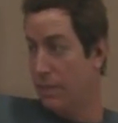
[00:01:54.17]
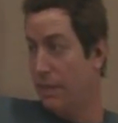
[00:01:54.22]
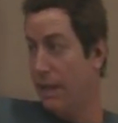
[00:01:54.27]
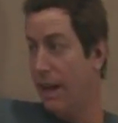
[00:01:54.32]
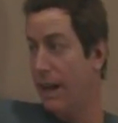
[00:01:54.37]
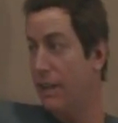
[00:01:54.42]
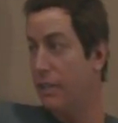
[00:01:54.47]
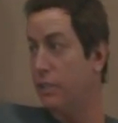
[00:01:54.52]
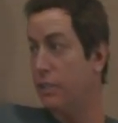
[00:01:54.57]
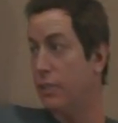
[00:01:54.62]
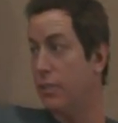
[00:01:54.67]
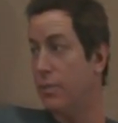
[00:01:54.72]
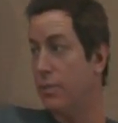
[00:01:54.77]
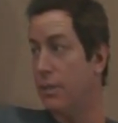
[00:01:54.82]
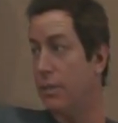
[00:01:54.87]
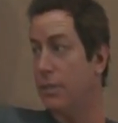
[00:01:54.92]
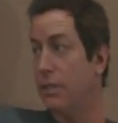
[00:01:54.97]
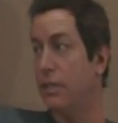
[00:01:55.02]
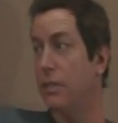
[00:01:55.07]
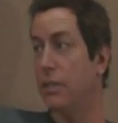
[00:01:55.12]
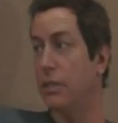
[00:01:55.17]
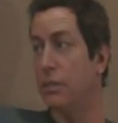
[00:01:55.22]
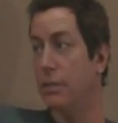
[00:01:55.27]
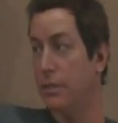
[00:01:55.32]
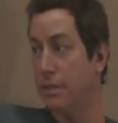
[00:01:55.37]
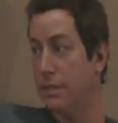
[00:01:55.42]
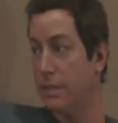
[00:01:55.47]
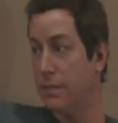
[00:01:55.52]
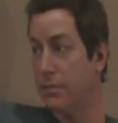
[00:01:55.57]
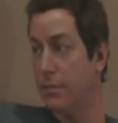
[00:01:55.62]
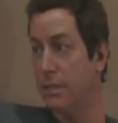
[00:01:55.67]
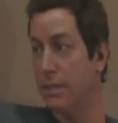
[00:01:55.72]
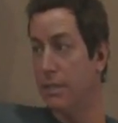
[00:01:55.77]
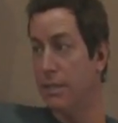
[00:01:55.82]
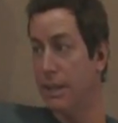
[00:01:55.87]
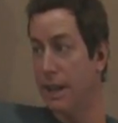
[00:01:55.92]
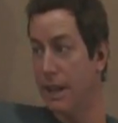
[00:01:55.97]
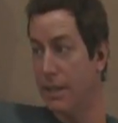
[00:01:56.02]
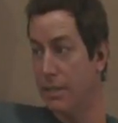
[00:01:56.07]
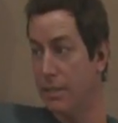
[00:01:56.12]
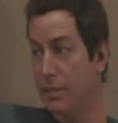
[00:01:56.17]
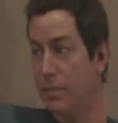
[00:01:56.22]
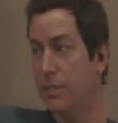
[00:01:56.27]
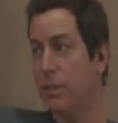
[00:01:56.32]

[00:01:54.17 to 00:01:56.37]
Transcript: So, it's put us on the map